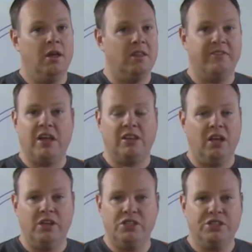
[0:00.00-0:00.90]
they've got
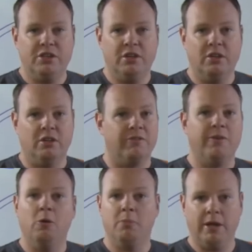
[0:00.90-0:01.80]
lunch, their
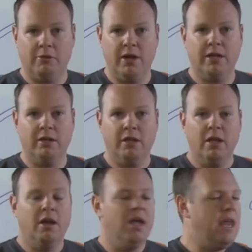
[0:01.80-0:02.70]
phone might ring.
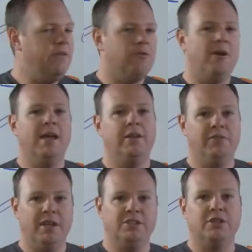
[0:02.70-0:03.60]
Any variety of
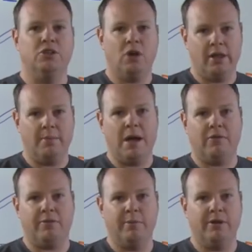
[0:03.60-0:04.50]
things can draw them
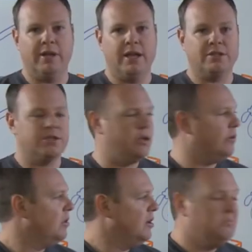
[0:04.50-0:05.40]
out from their desk.
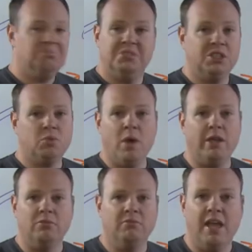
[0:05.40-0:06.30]
So just
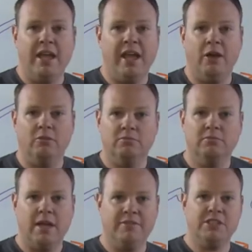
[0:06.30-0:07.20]
wait, hang out,
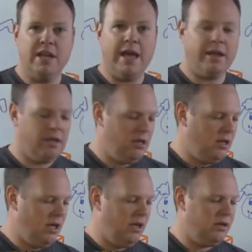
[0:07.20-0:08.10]
have a snack,
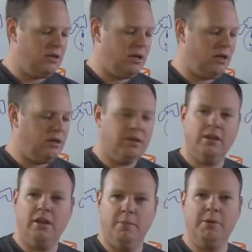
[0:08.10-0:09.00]
and, uh,
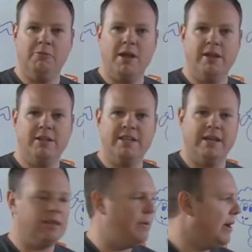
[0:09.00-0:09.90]
and be ready to
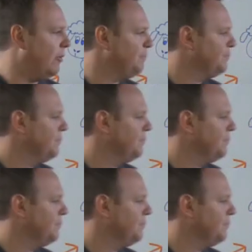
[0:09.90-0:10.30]
take them out.